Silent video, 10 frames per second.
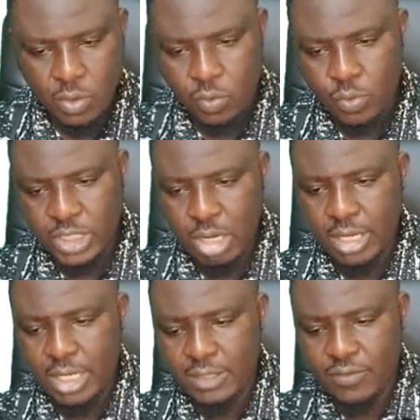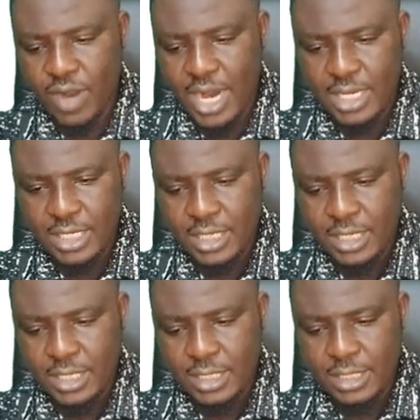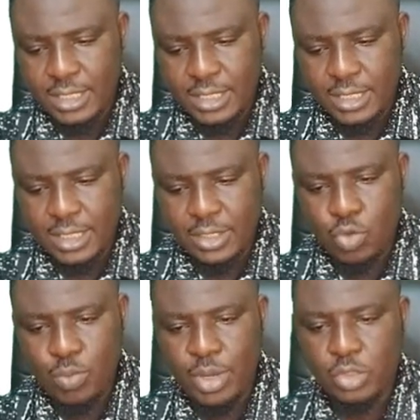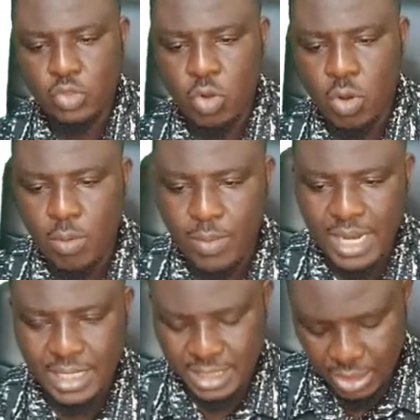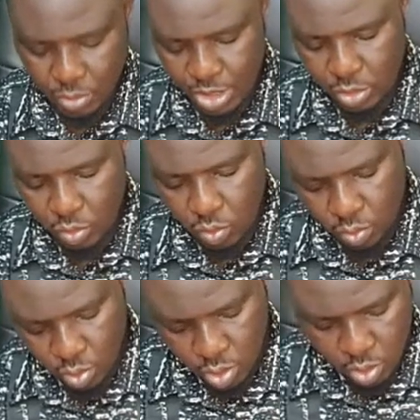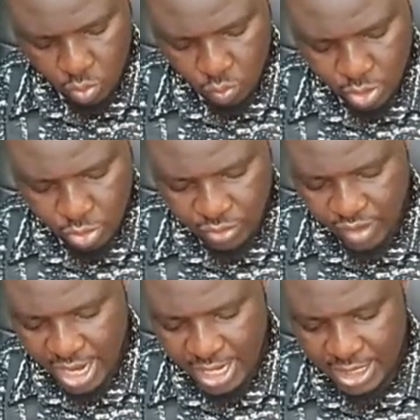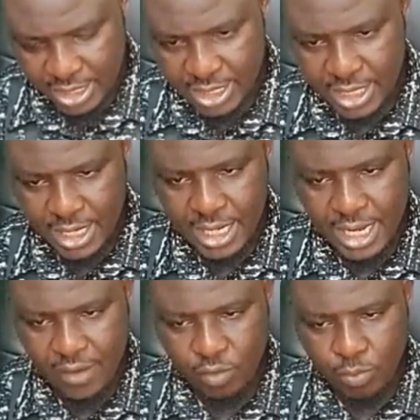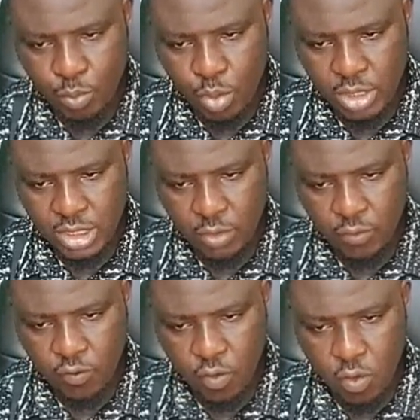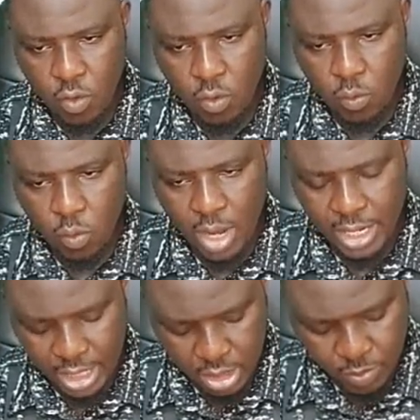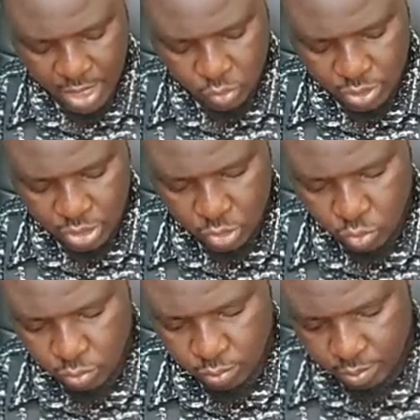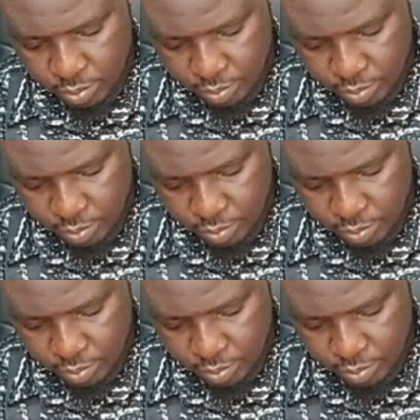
We shall then divide the numerator by the denominator. When you divide 11.0418 by 22,